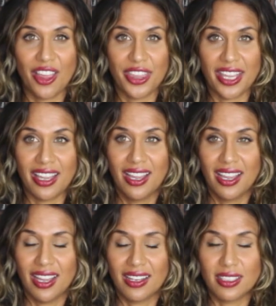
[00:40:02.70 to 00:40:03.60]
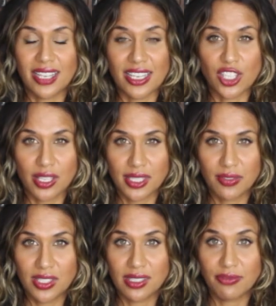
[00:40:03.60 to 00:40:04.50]
healthy digestive
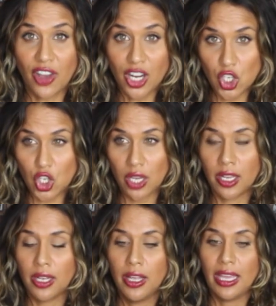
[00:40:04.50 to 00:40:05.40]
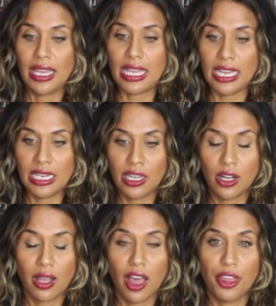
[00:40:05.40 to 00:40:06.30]
function,
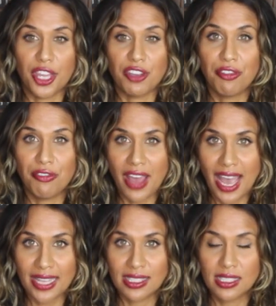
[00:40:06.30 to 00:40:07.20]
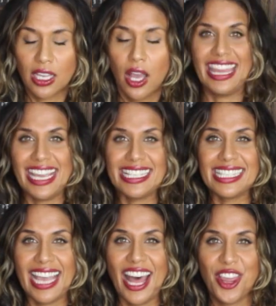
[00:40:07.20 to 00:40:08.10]
eating healthy fats.
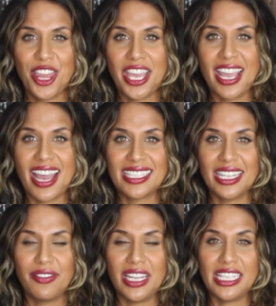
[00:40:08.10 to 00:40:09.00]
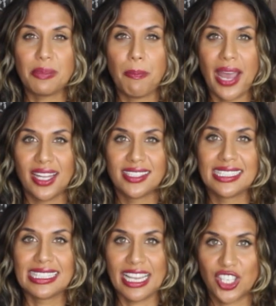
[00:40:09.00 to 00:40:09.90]
These healthy activities
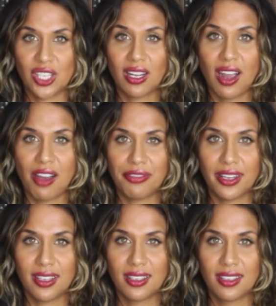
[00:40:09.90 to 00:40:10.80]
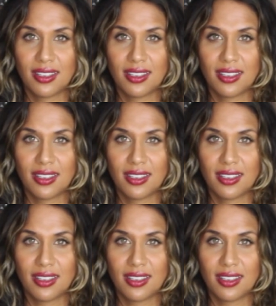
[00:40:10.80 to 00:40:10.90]
balance Sleshika kapha.